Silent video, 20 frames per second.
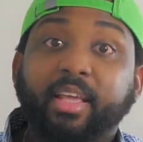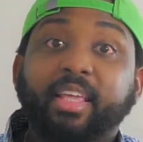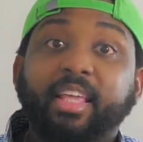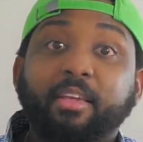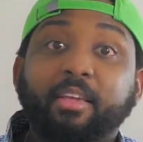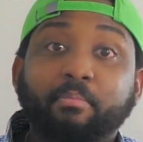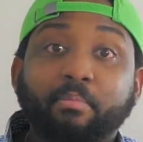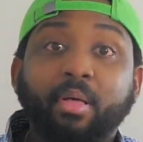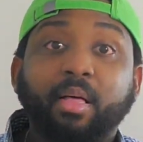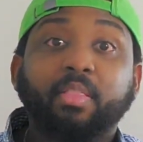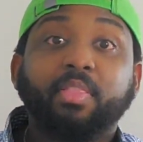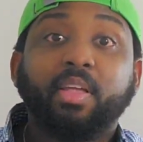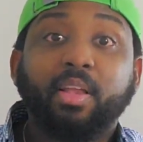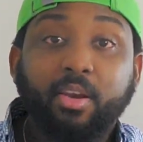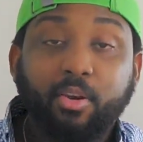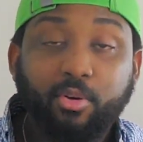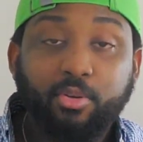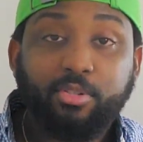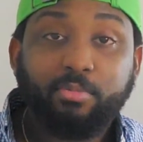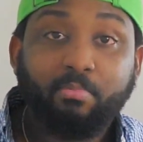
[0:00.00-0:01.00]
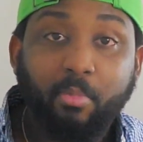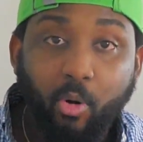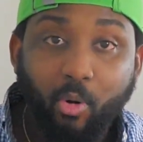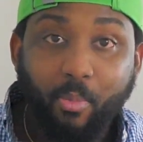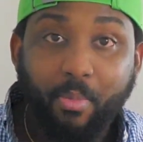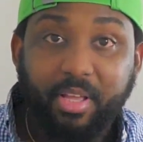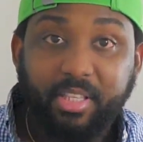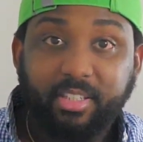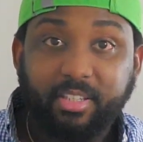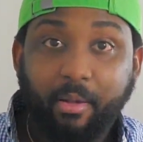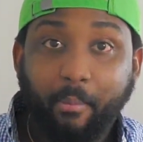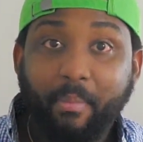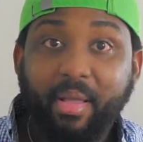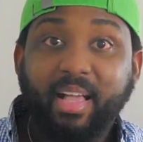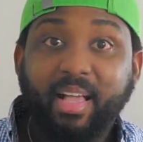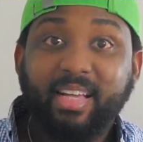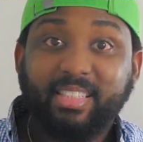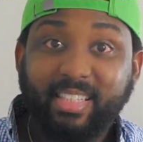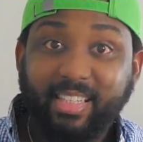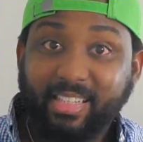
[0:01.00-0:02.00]
keep building those moments
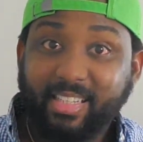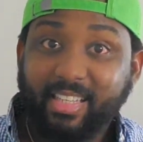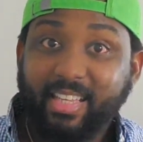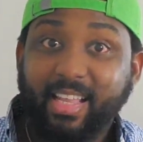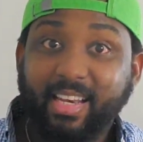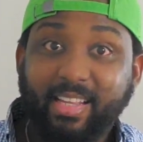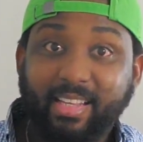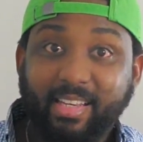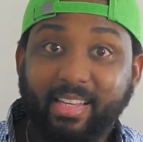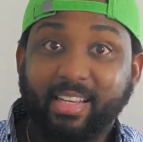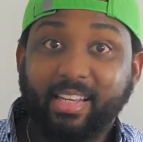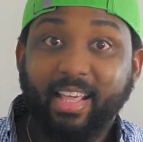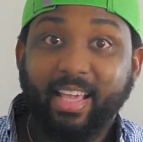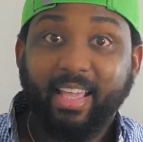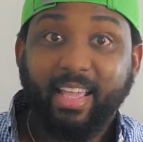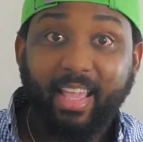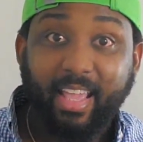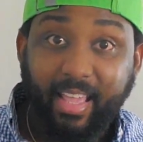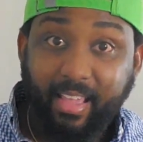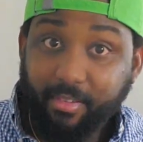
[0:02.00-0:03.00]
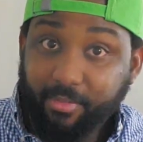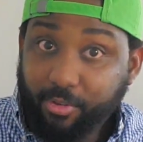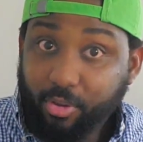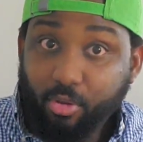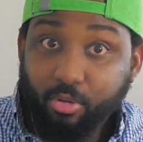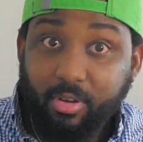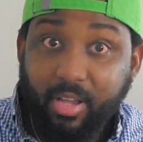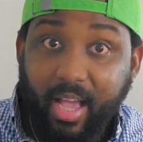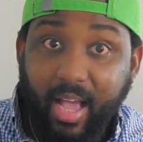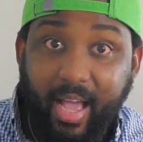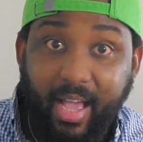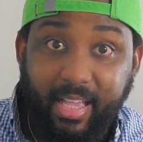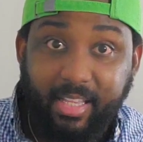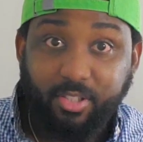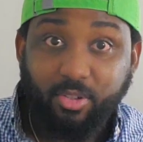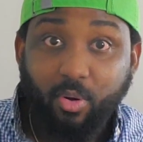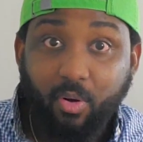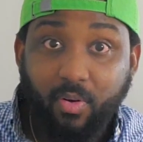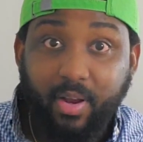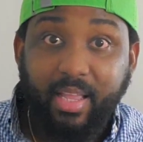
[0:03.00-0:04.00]
because at the end of the day, if you
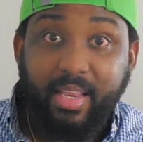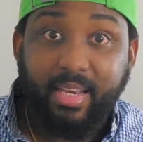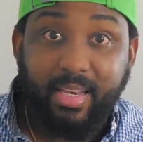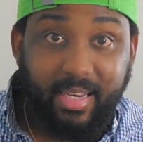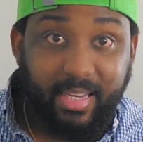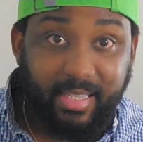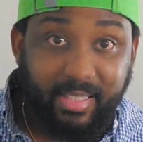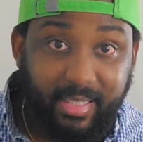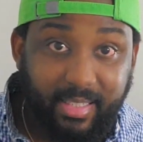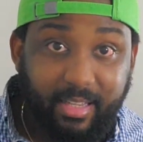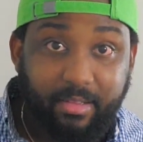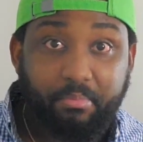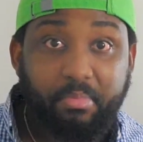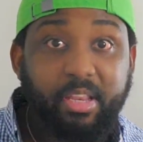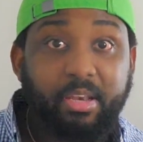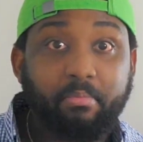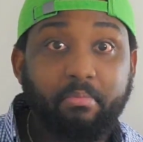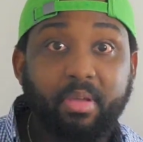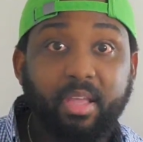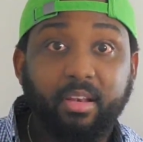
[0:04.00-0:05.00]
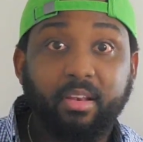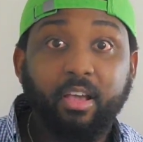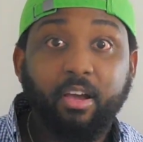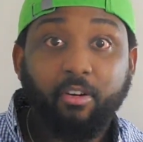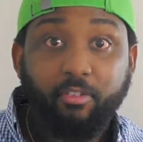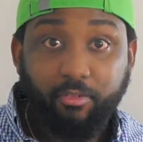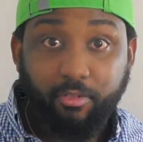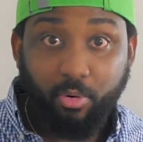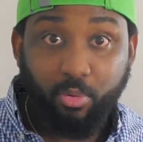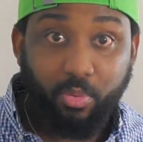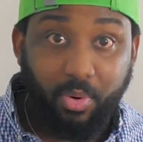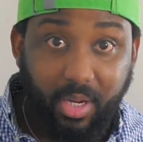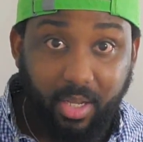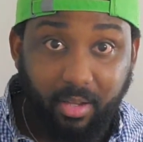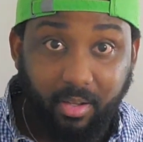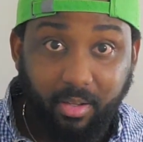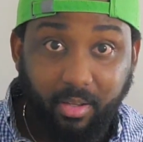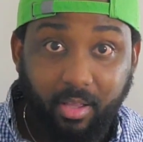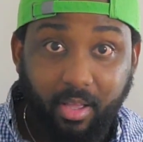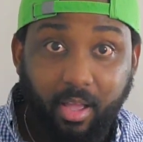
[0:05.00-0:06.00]
guys are in this commitment for
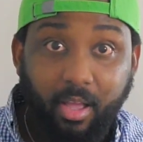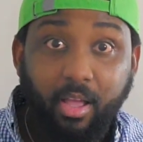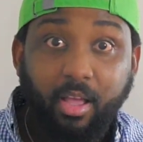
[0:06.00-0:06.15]
real,